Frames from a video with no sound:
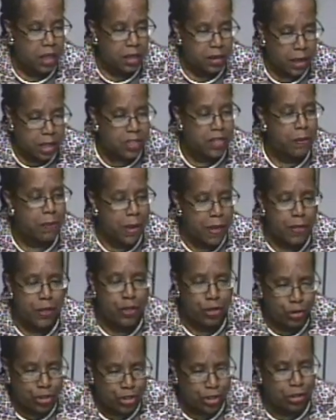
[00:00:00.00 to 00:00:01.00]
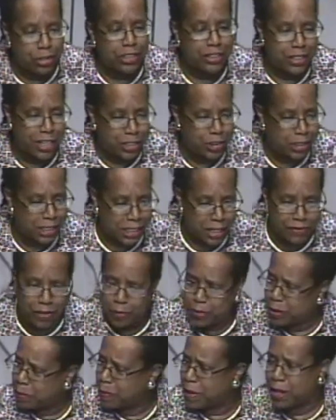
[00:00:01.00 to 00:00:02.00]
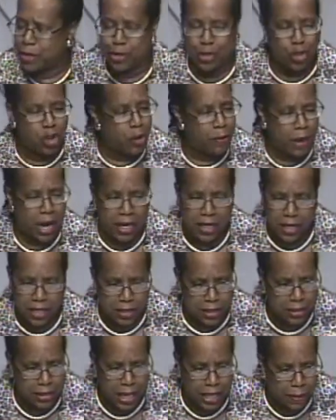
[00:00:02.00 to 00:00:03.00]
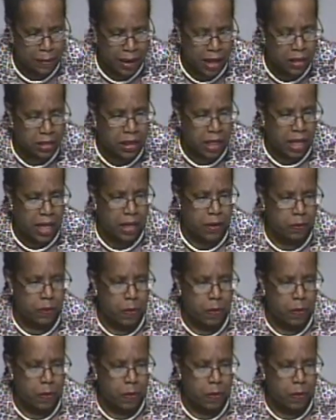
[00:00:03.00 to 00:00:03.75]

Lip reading: doesn't mean that you still set yourself up to be a doormat. This is not about that.